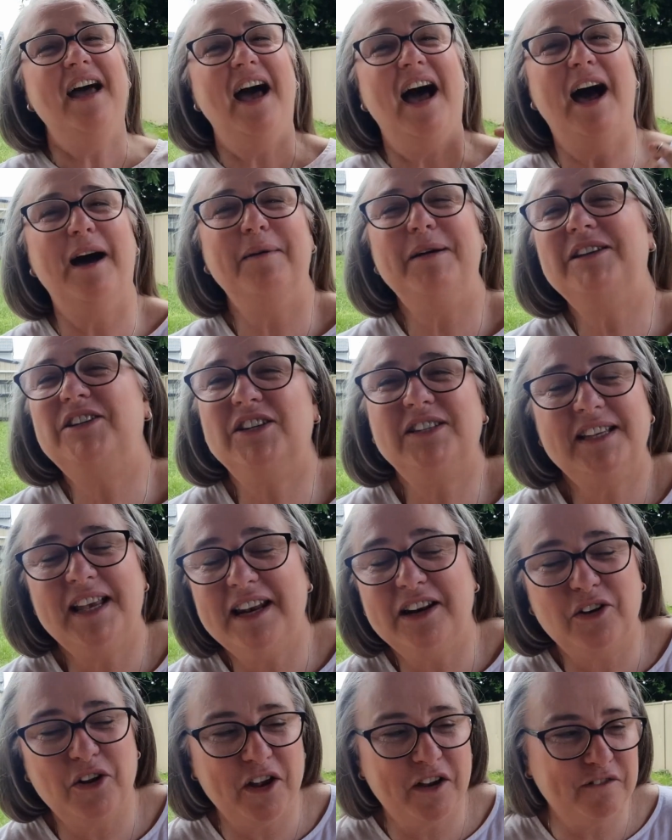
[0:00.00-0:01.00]
It just
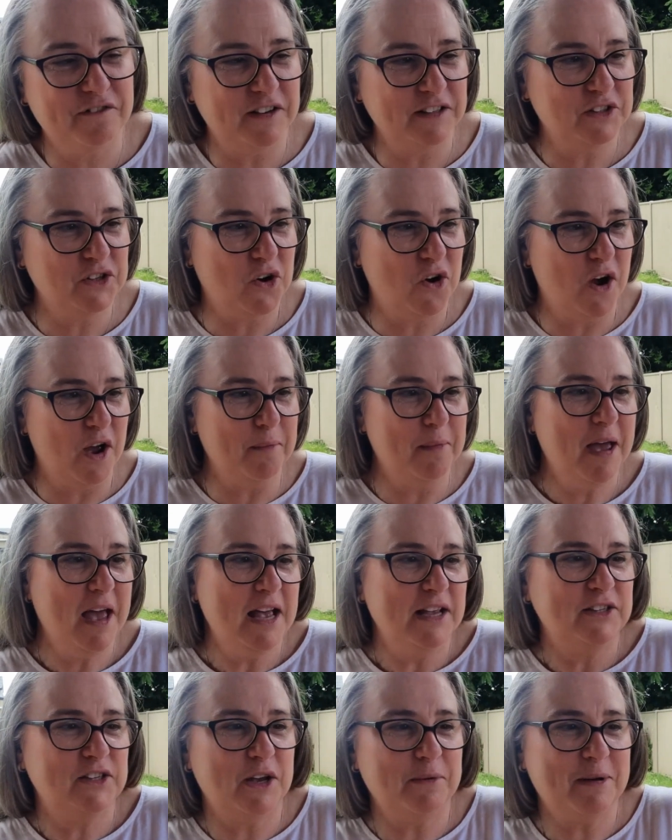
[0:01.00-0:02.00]
sounded like a fun time.
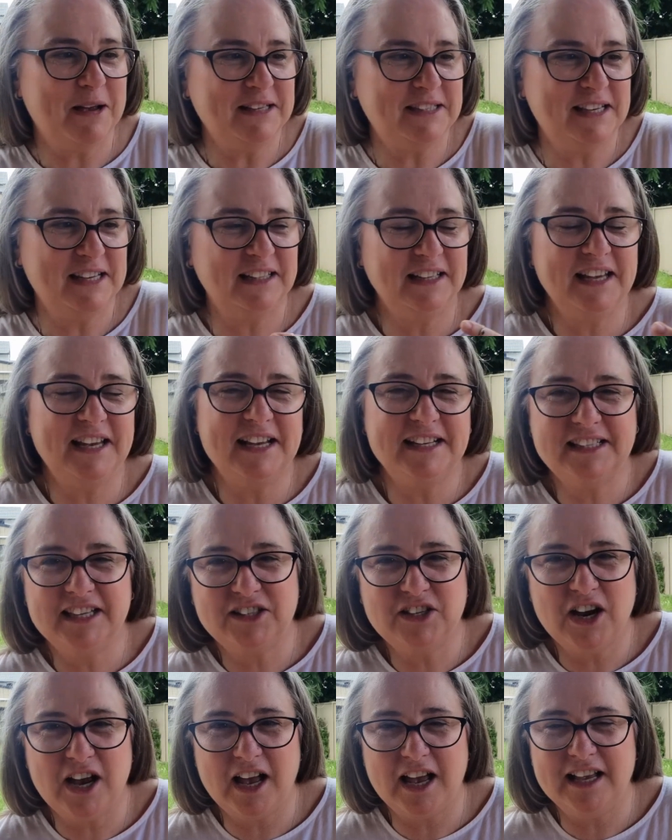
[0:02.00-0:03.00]
So basically, it's it's
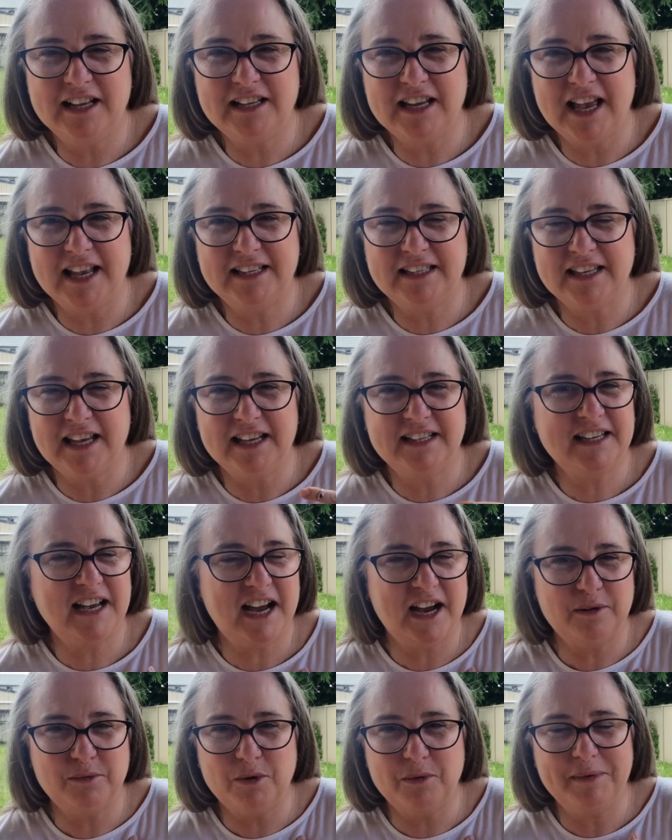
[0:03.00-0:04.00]

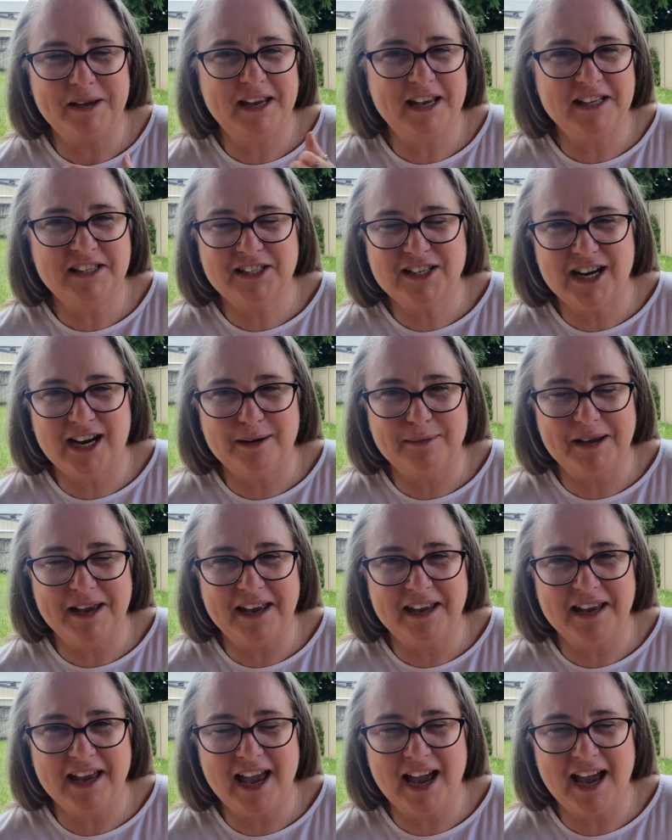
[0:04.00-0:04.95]
heartwarming, it's charming,